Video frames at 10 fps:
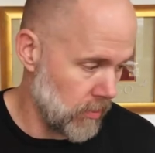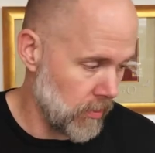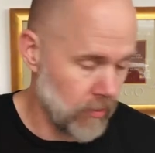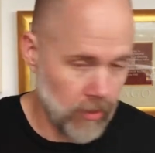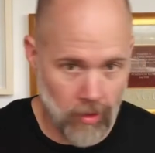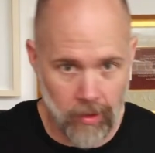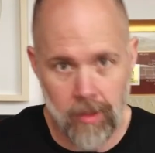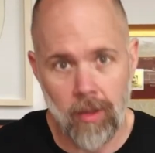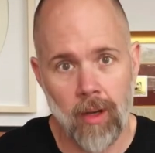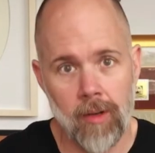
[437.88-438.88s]
so that I
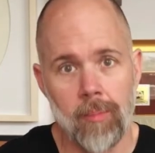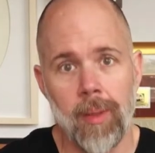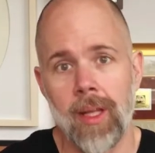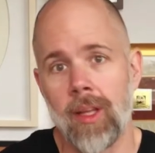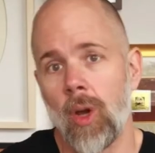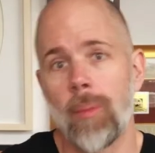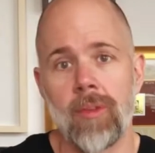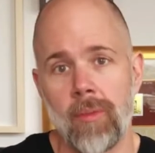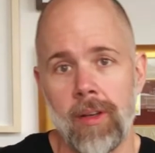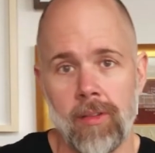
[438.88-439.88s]
can kind of be in the
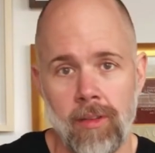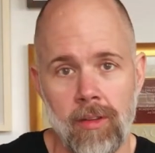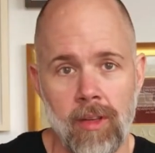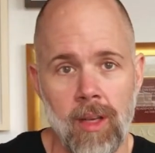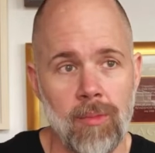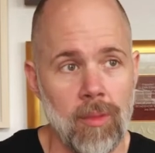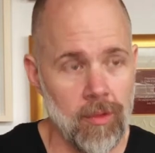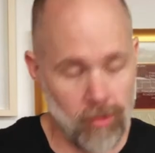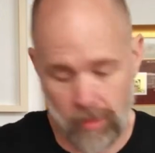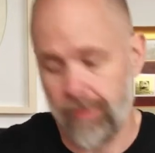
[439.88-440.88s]
opposite register to him, so we're
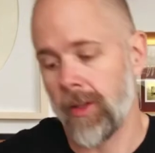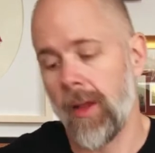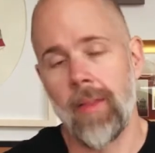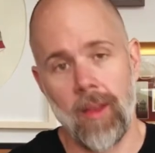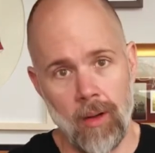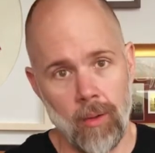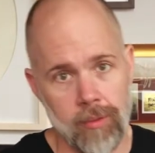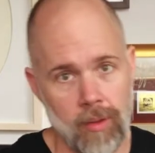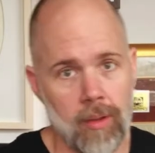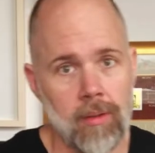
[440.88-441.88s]
trying to fill out that whole
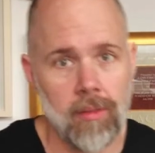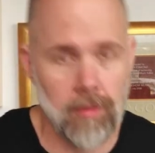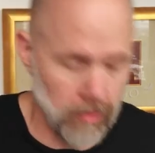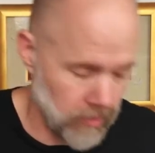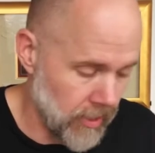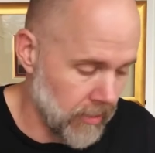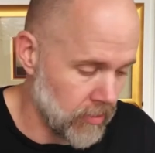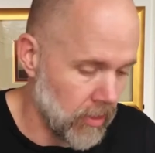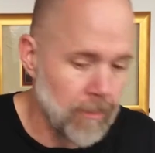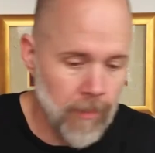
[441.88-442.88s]
sonic
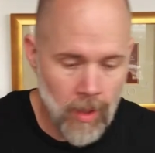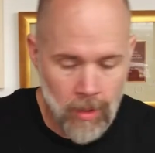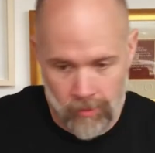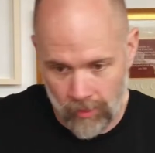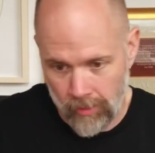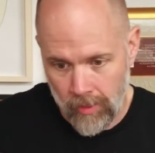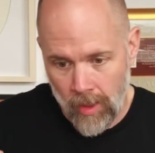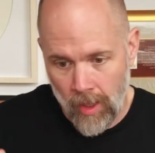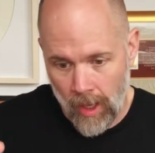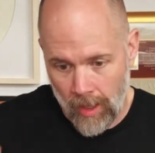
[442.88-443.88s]
texture. So,
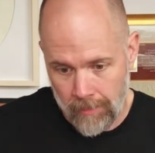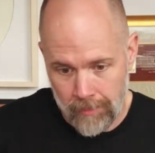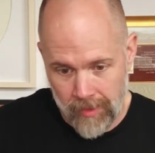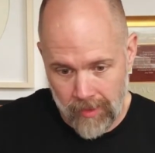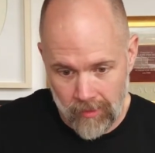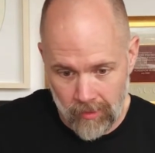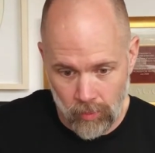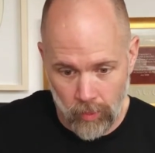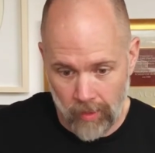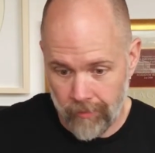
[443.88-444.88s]
but this is
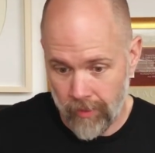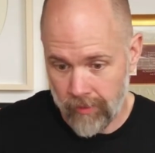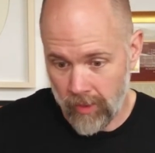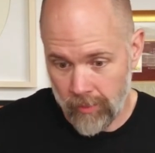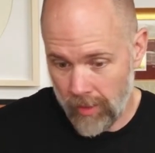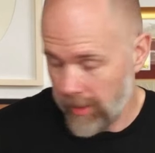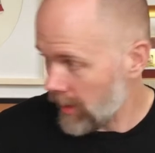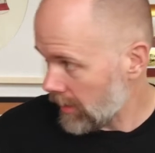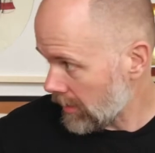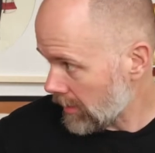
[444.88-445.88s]
one of the first times I
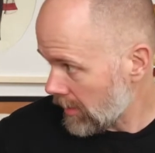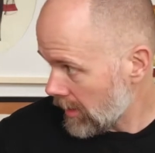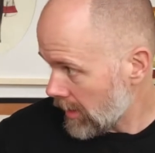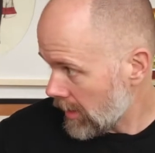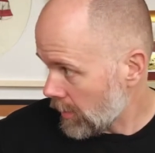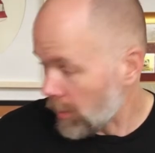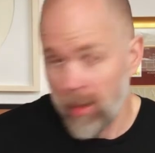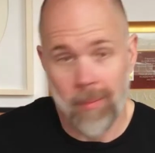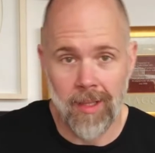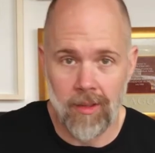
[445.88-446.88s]
think, well,
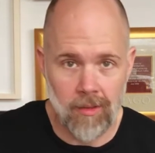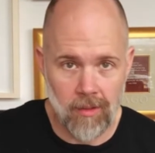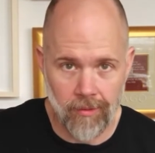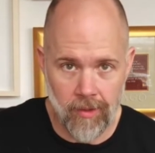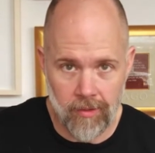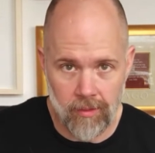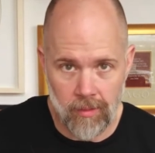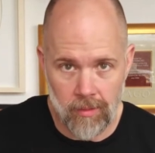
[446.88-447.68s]
I mean, this is the first